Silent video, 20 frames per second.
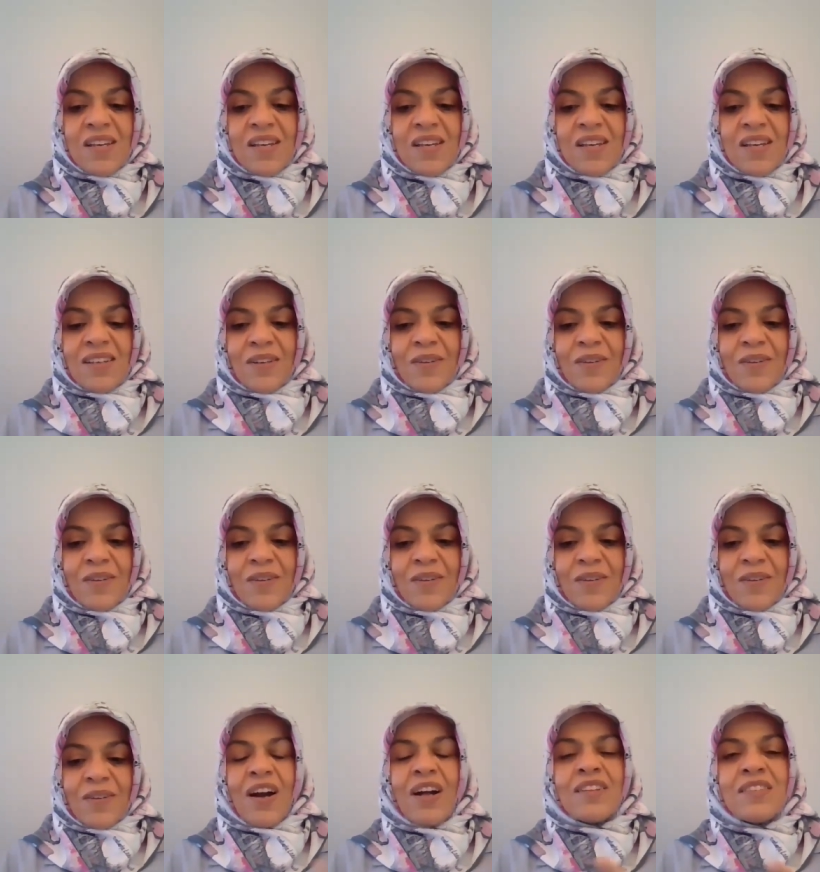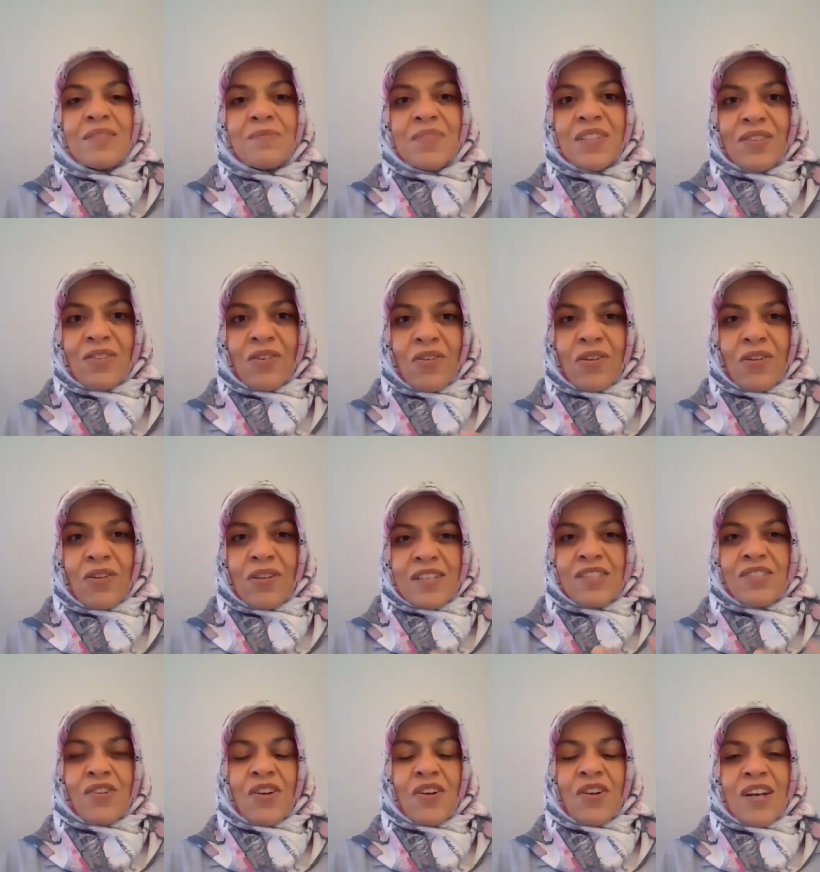our ultimate goal
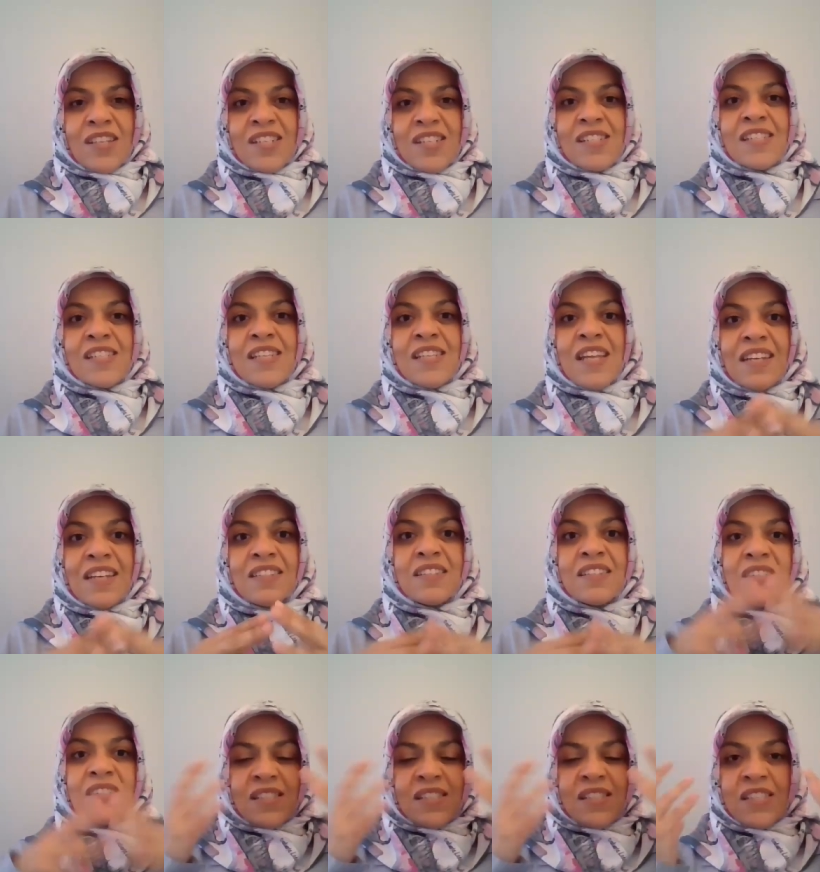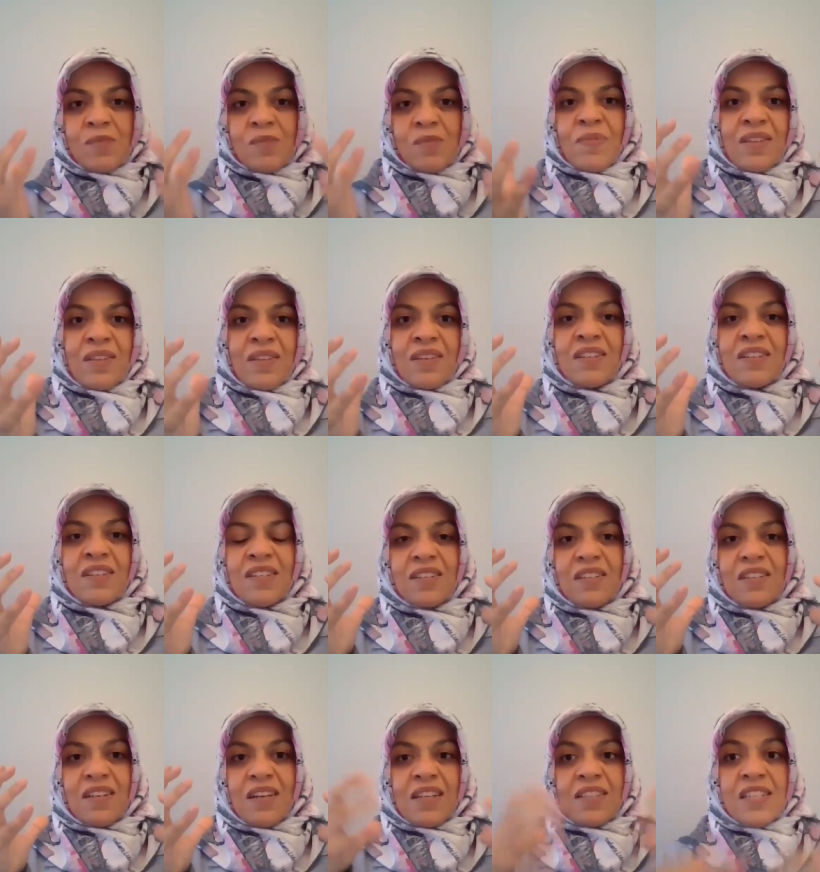is to understand the disease better.
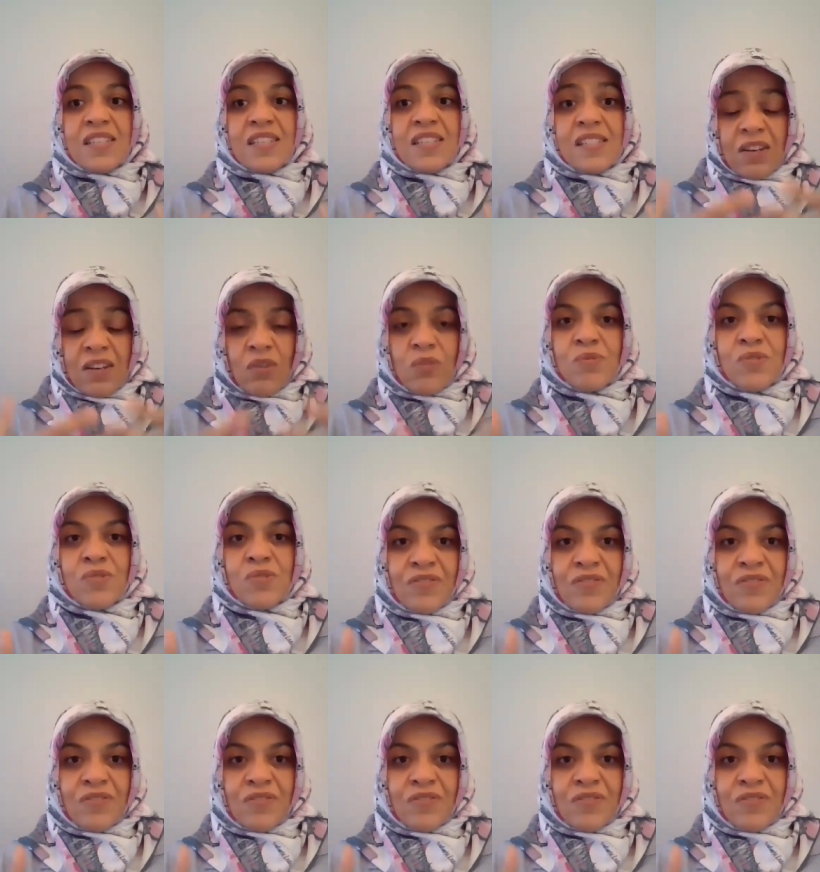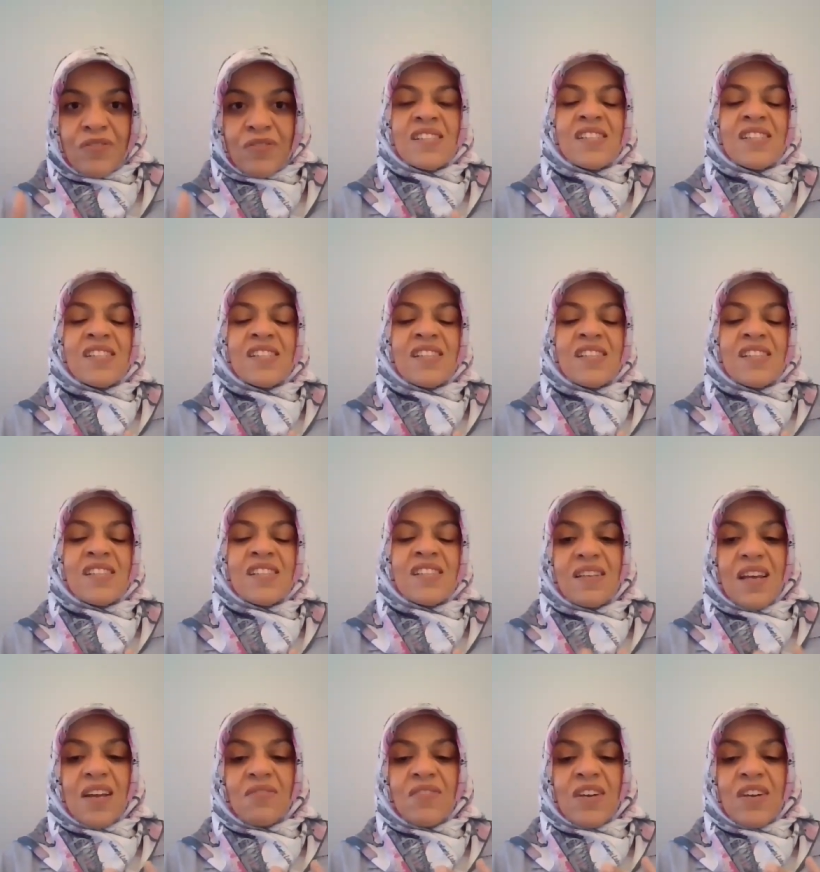And this is an observational study,
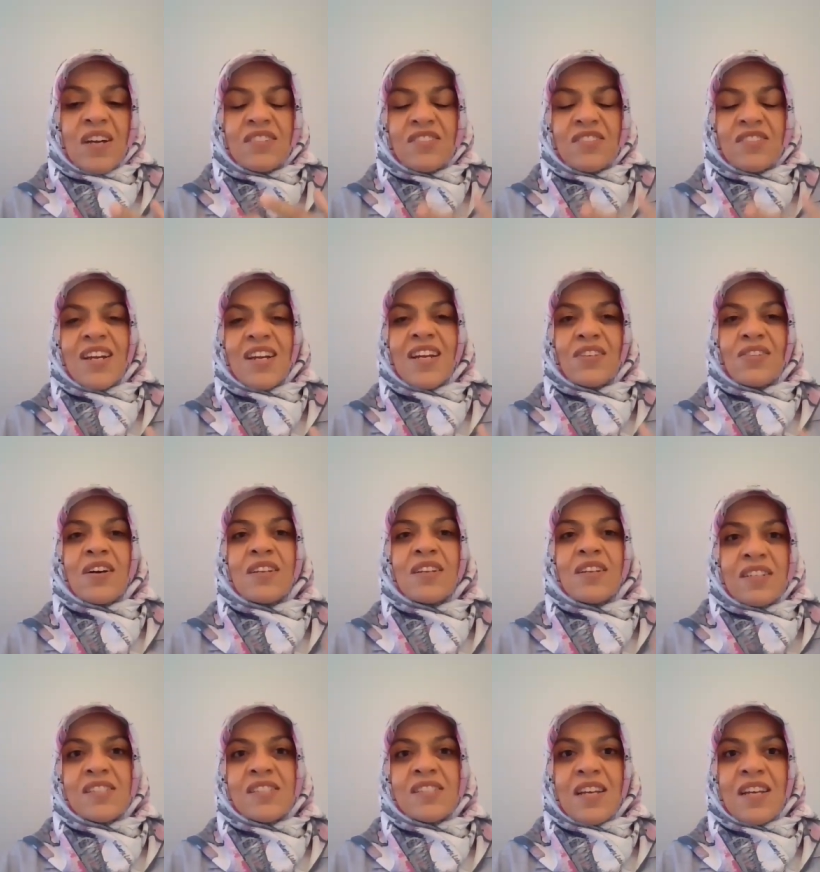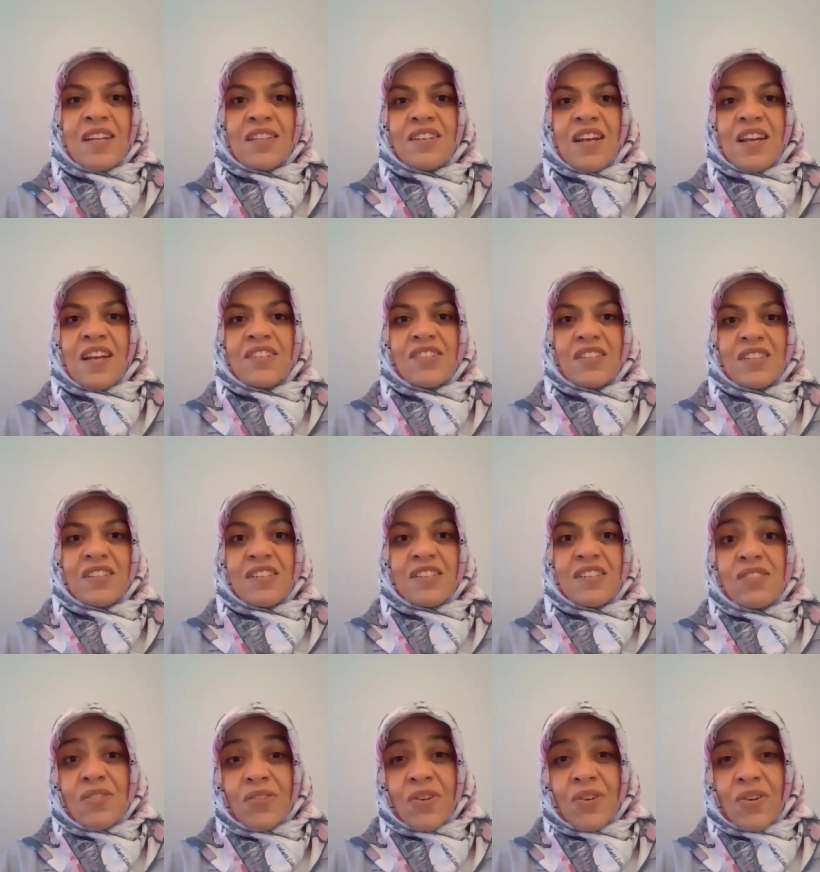and we are trying to understand the natural
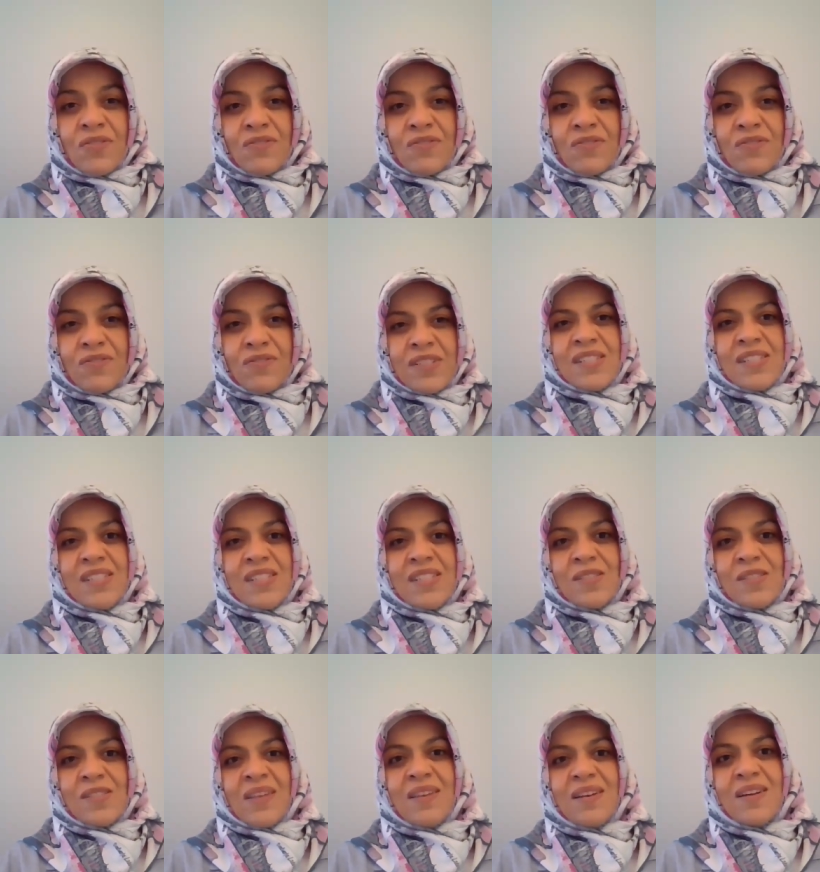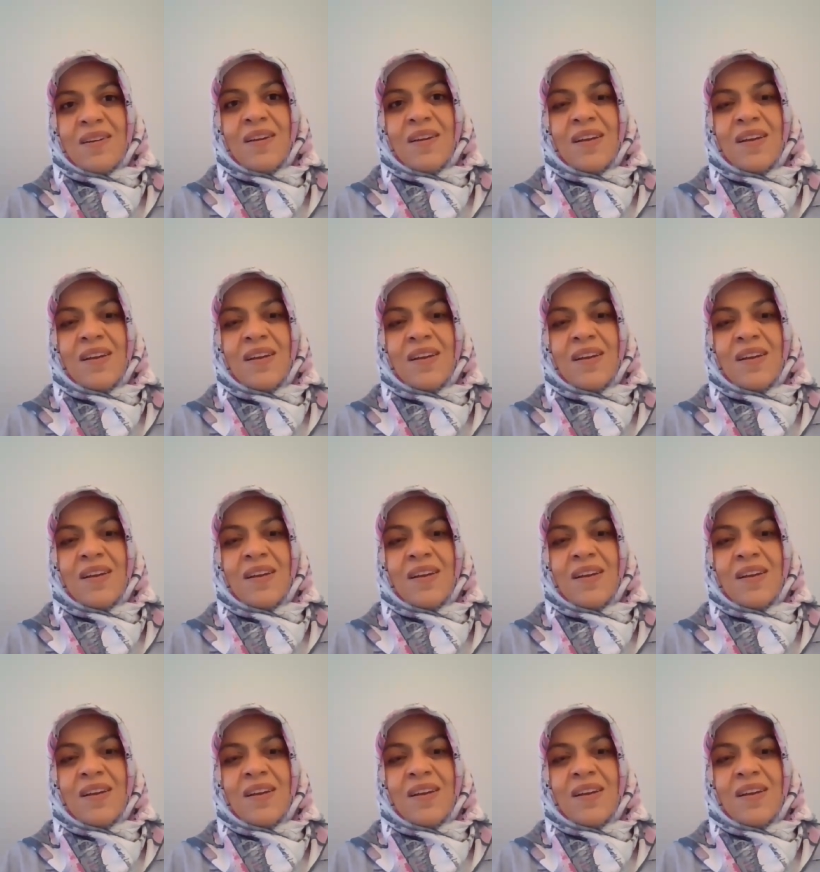history of the disease better.